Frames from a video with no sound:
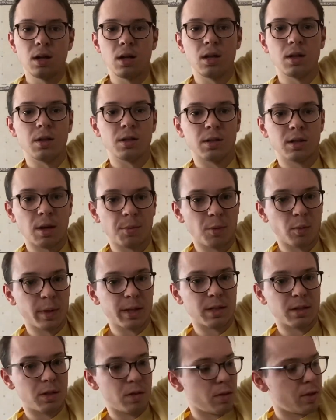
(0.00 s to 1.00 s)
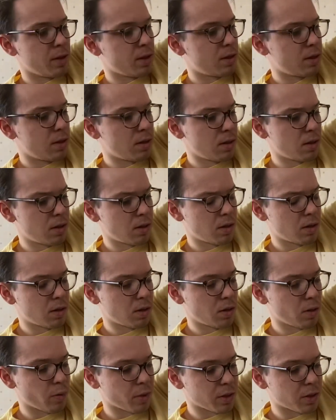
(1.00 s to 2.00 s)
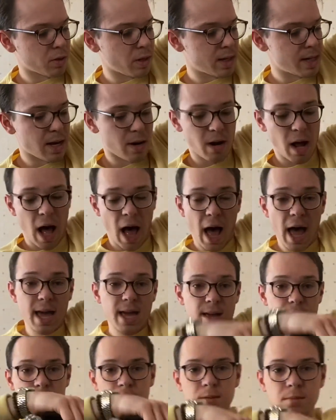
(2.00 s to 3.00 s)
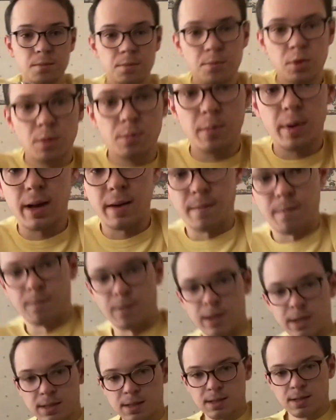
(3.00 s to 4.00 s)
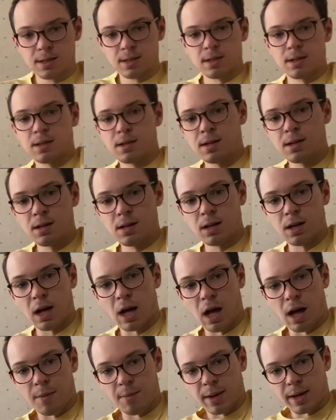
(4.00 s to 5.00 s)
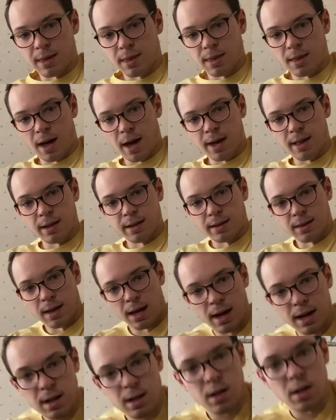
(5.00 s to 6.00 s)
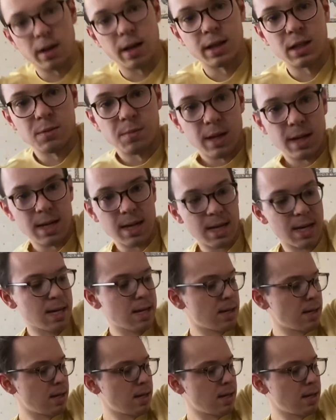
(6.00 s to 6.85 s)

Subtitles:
there's a couple ways to do this. Going straight down, I put my fist on my thigh like that against my knee.